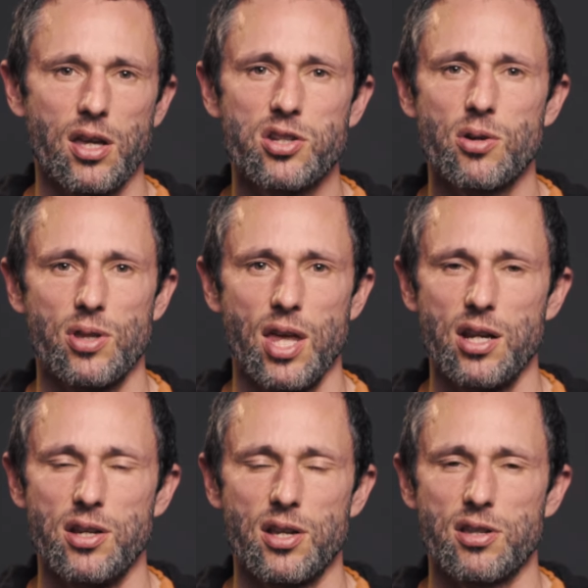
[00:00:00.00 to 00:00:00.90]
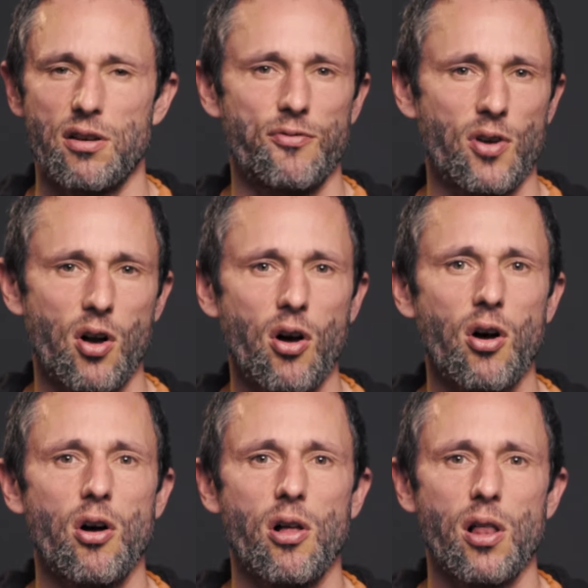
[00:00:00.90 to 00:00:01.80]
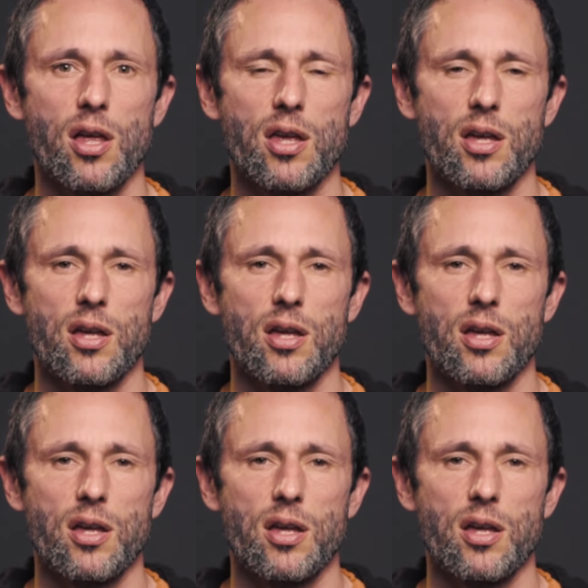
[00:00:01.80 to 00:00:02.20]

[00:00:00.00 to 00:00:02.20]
interrelatedness of all